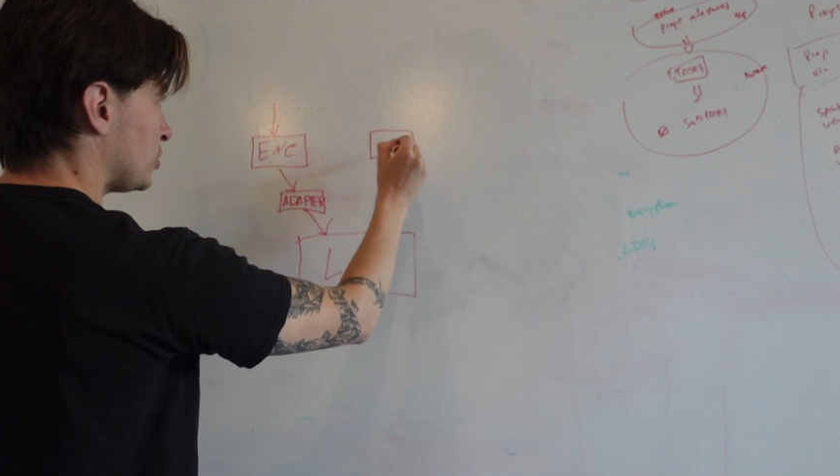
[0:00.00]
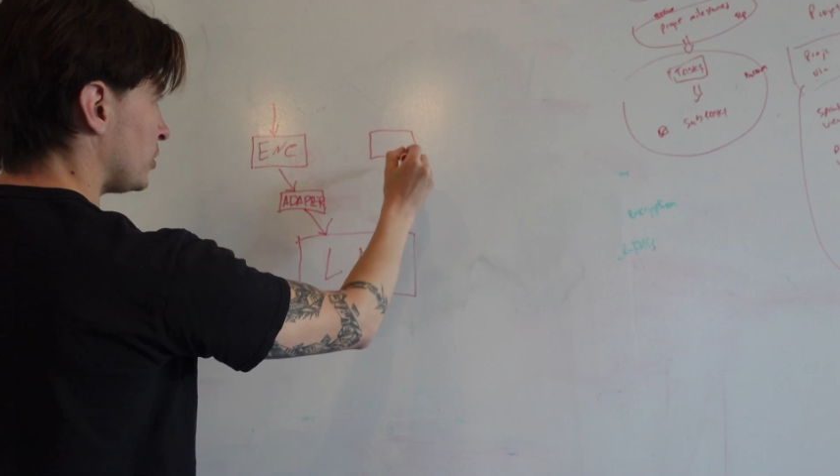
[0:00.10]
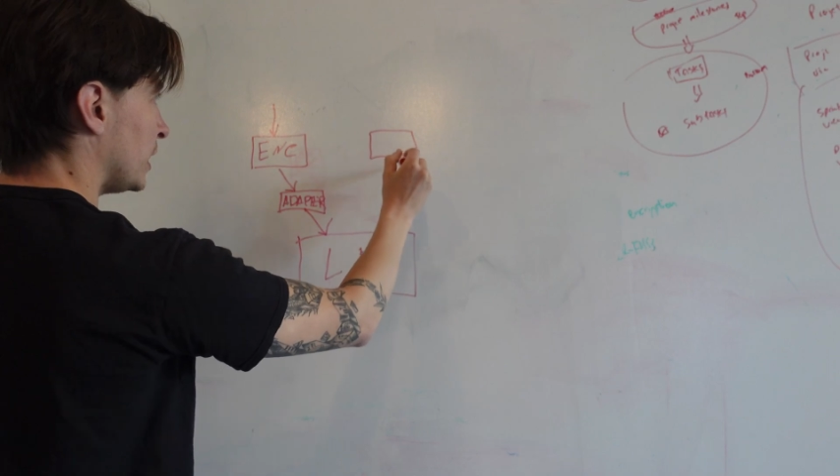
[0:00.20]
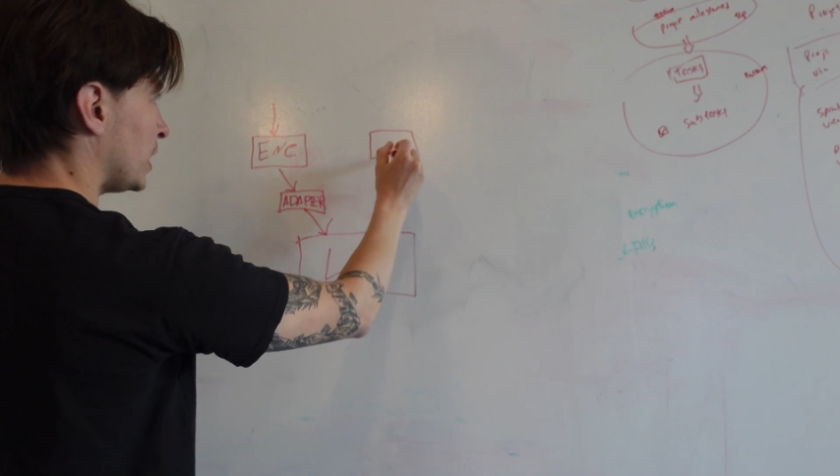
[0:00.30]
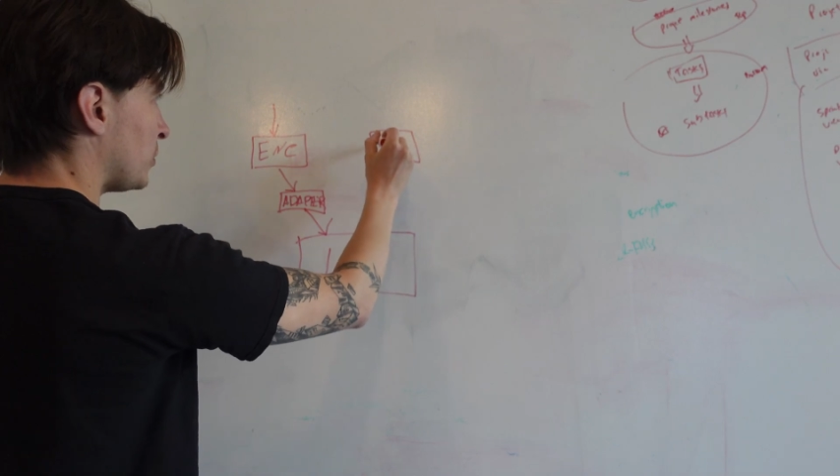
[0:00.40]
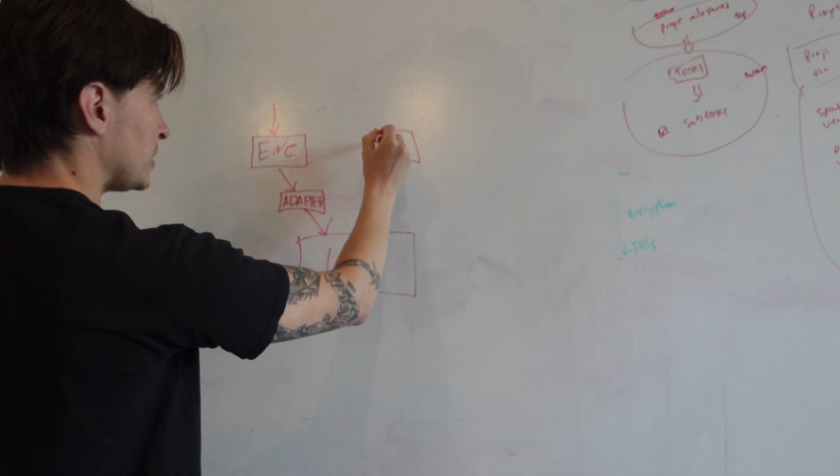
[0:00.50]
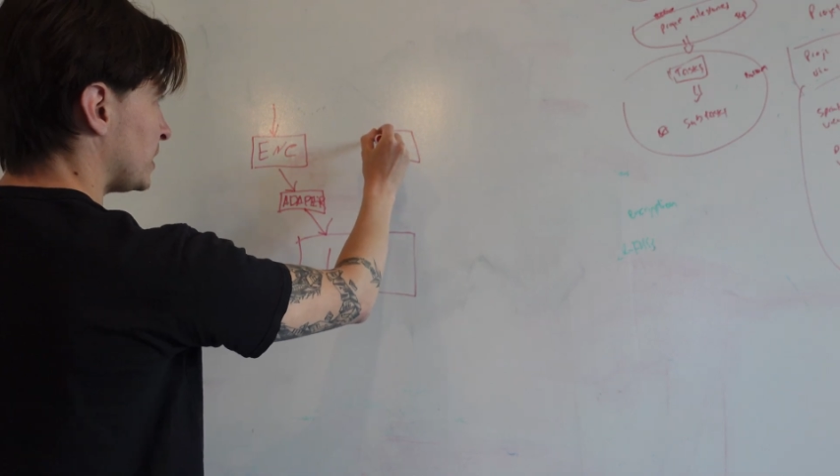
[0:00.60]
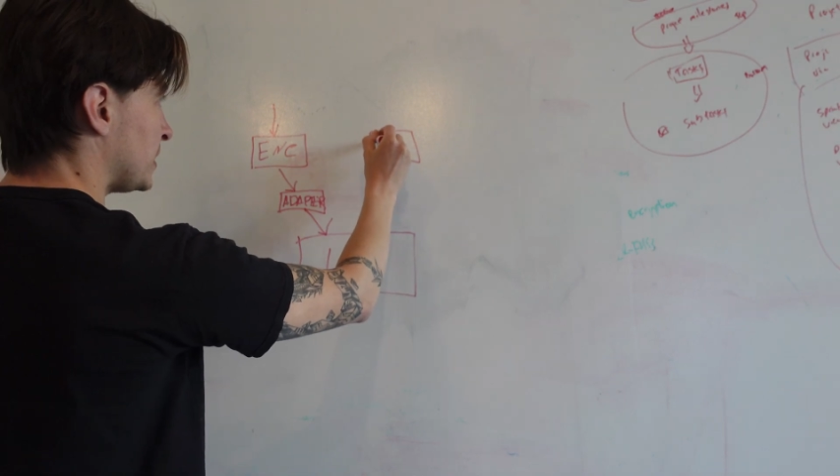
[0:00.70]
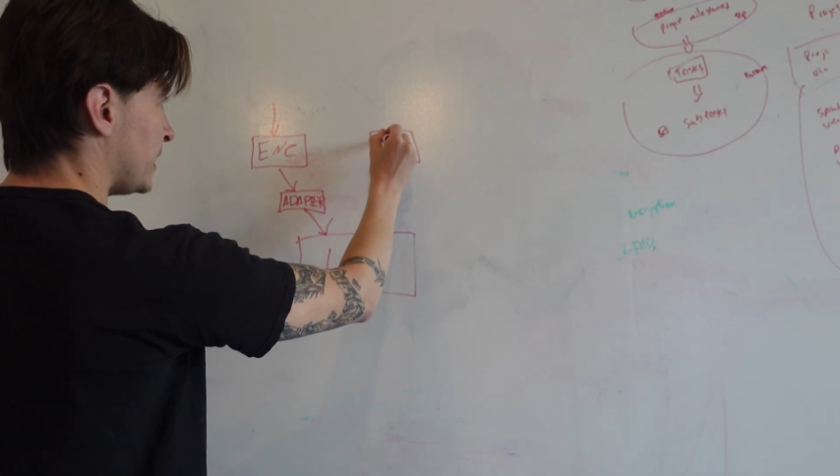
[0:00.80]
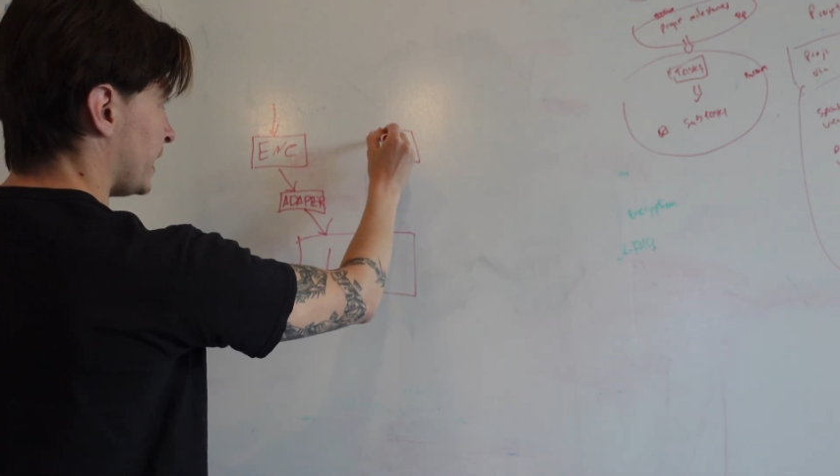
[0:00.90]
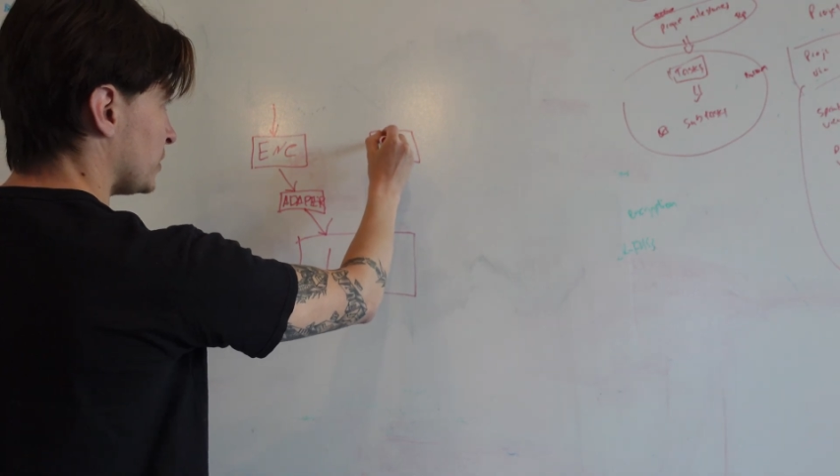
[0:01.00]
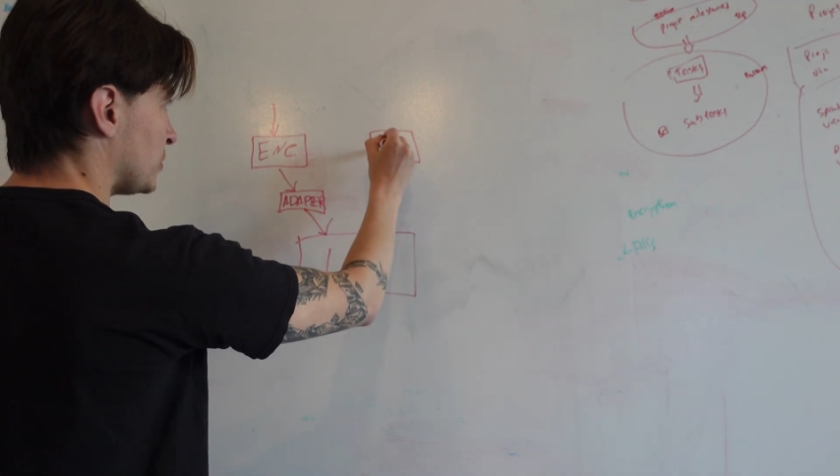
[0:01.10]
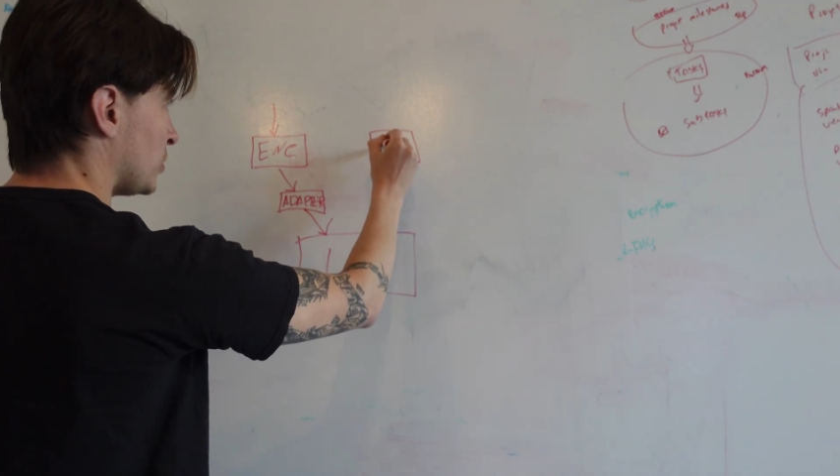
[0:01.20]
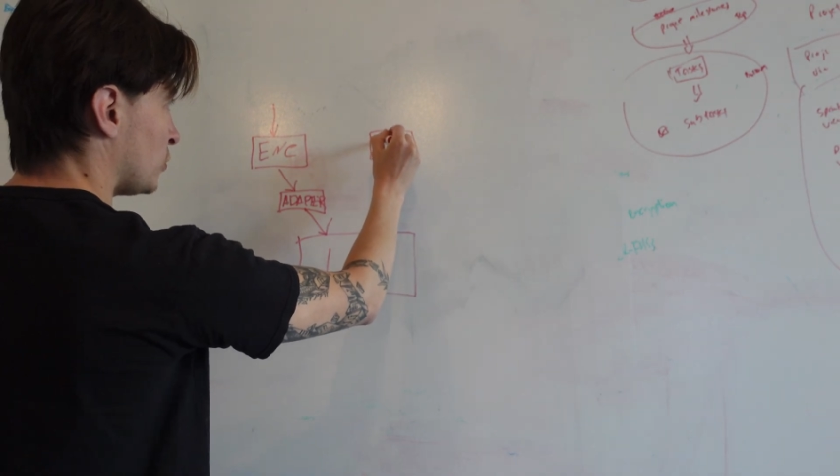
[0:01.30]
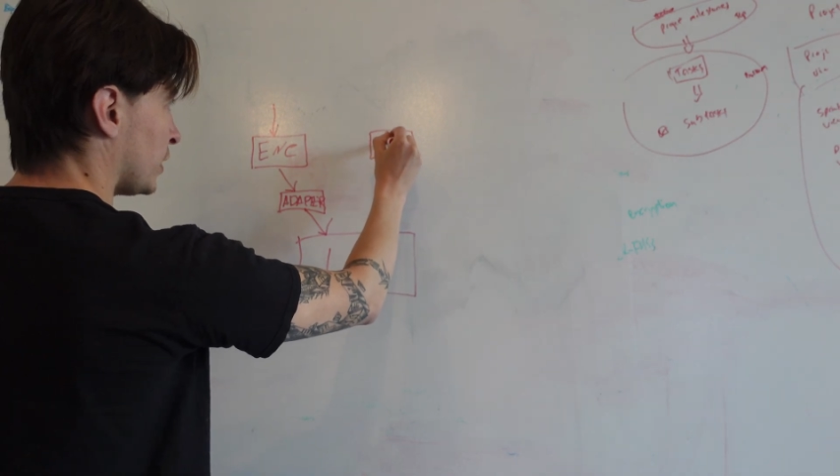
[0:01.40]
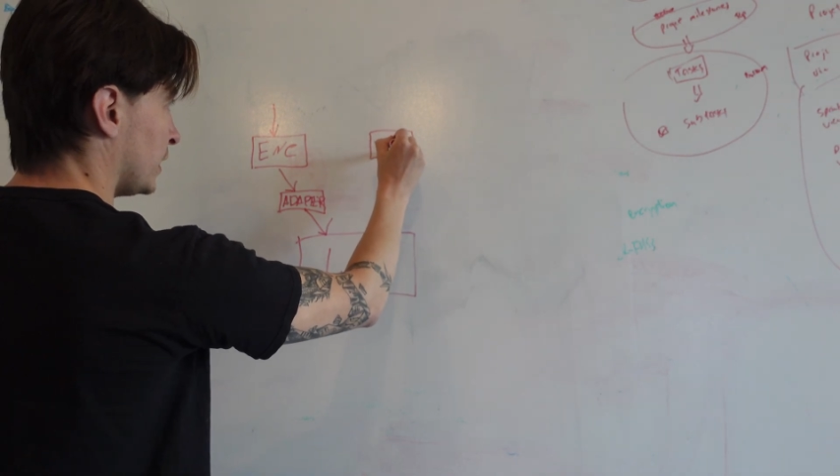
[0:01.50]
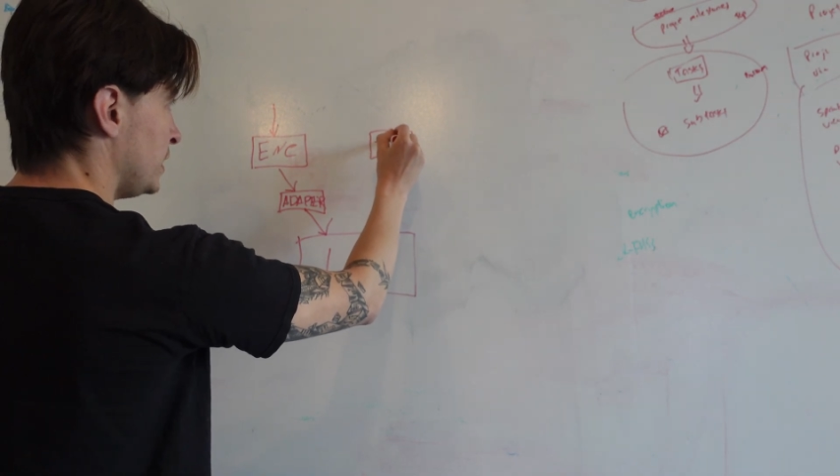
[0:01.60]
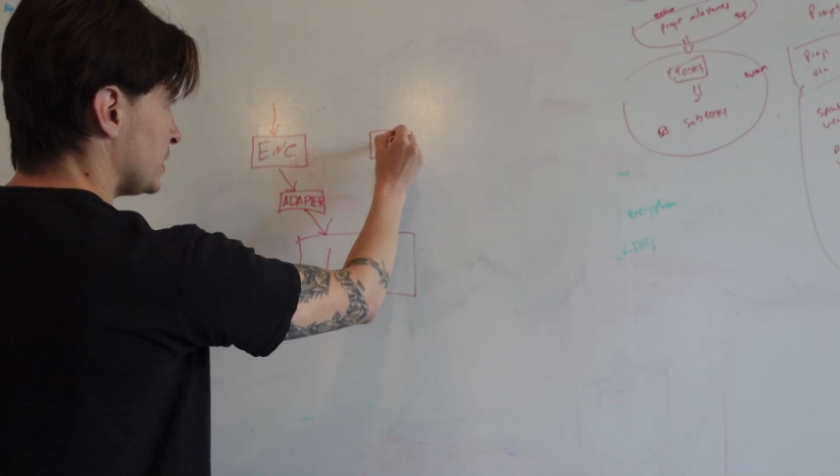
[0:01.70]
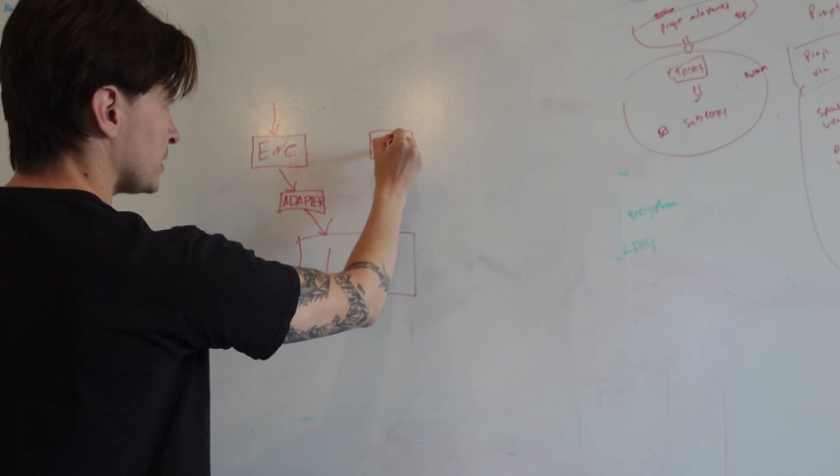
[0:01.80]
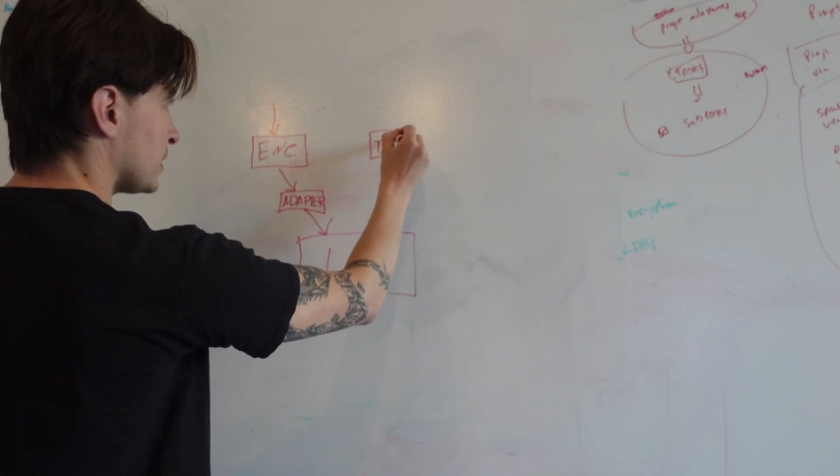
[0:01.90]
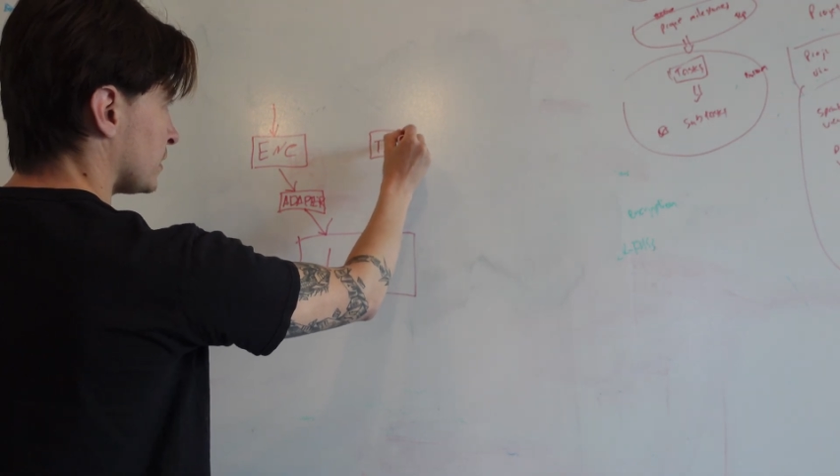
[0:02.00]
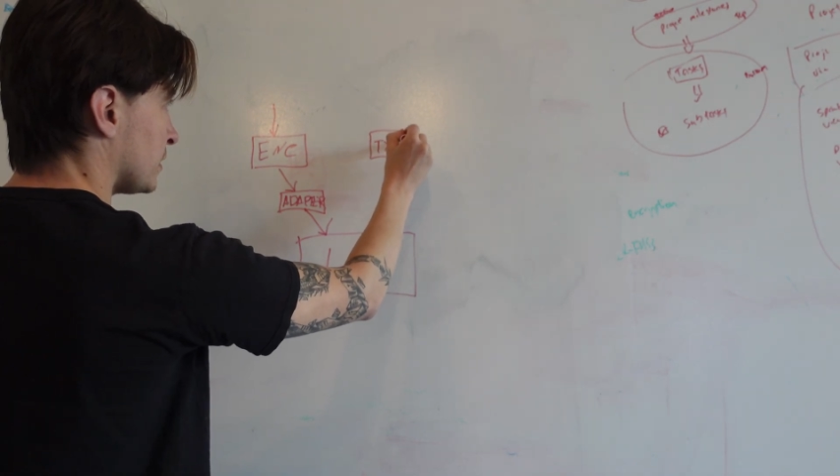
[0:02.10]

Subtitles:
together with the text tokens